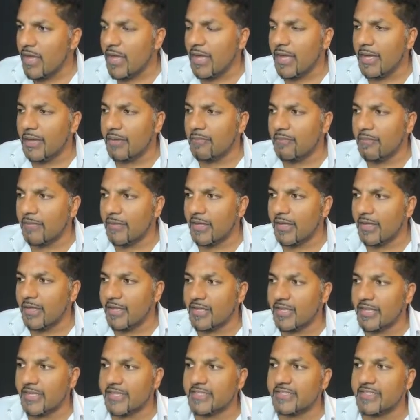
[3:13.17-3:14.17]
a
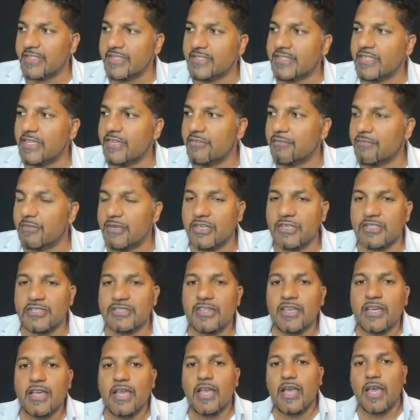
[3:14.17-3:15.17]
sieve,
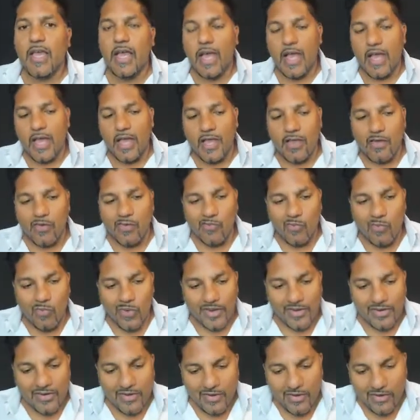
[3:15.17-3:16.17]
because
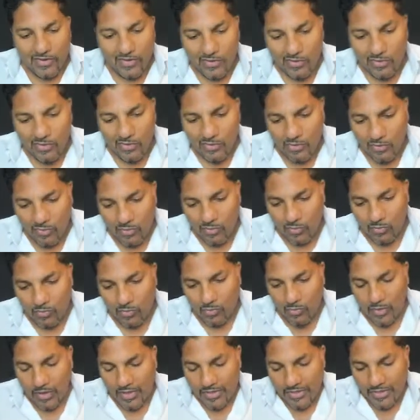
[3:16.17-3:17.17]
when
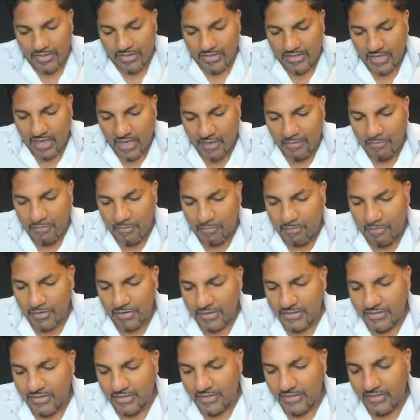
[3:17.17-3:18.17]
the type of
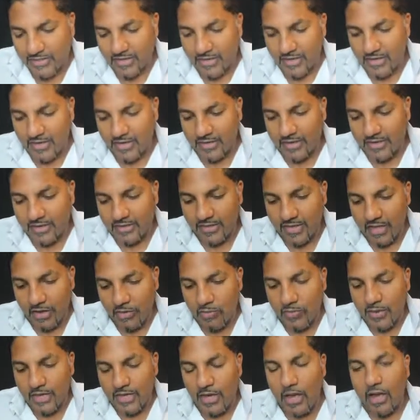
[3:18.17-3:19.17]
person
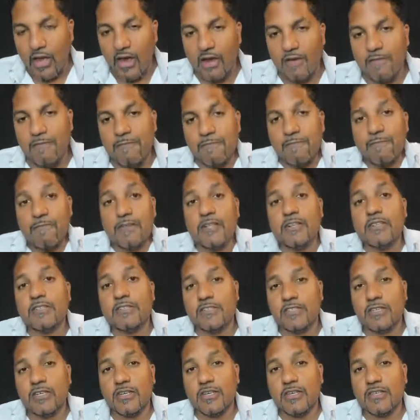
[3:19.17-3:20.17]
that we are
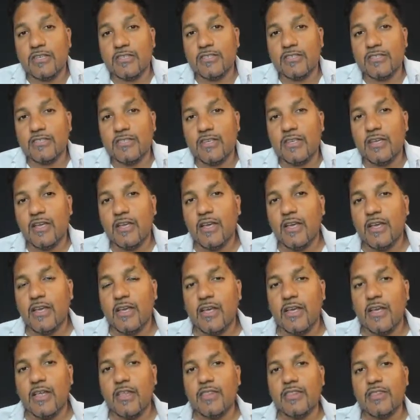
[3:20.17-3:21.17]
filters
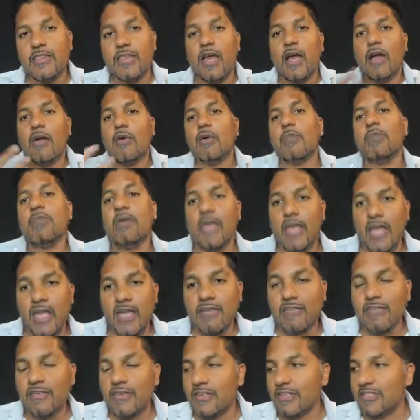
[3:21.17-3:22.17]
our
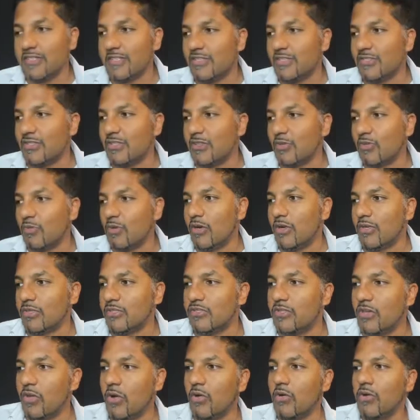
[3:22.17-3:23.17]
behaviors into the
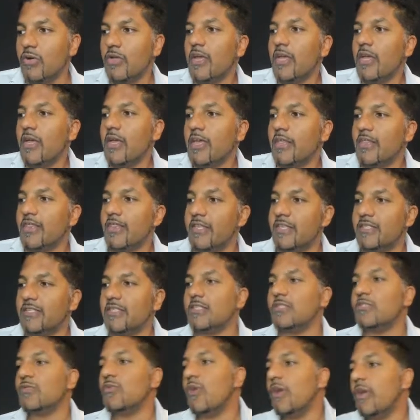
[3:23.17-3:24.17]
world. So this
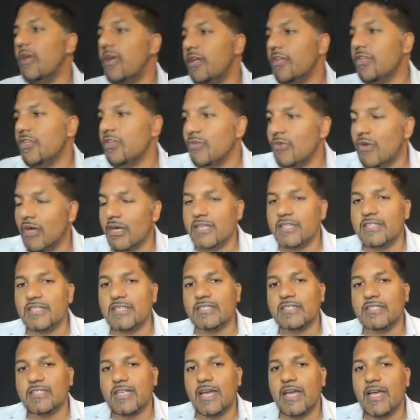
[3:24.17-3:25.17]
is where you
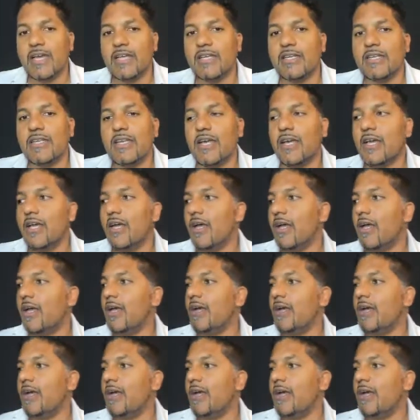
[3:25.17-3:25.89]
understand